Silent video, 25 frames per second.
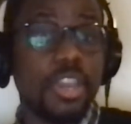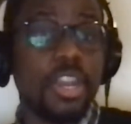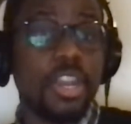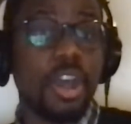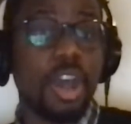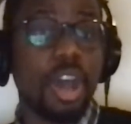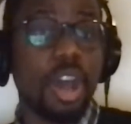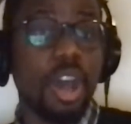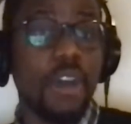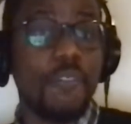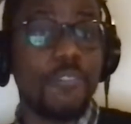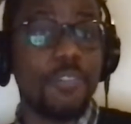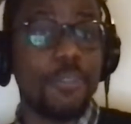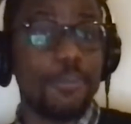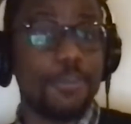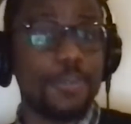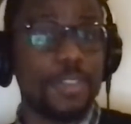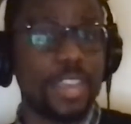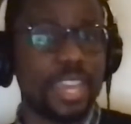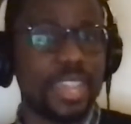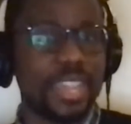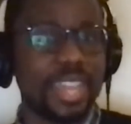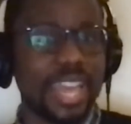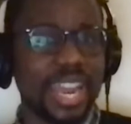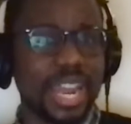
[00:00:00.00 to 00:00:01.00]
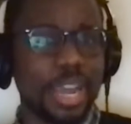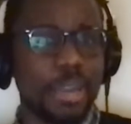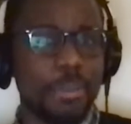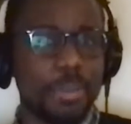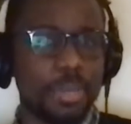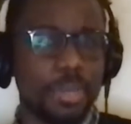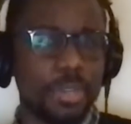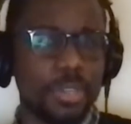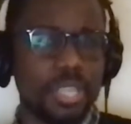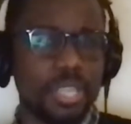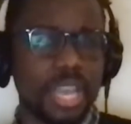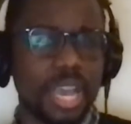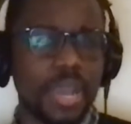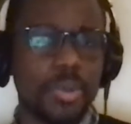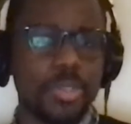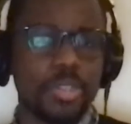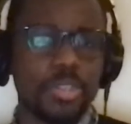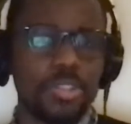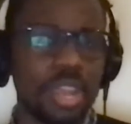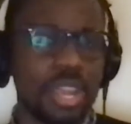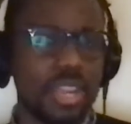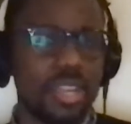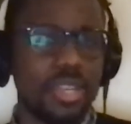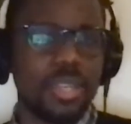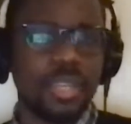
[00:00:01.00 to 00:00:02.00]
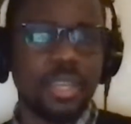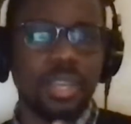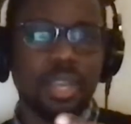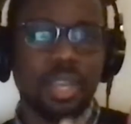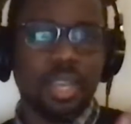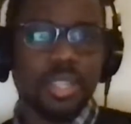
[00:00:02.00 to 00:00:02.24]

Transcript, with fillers: and a half to figure that out because i was trying to,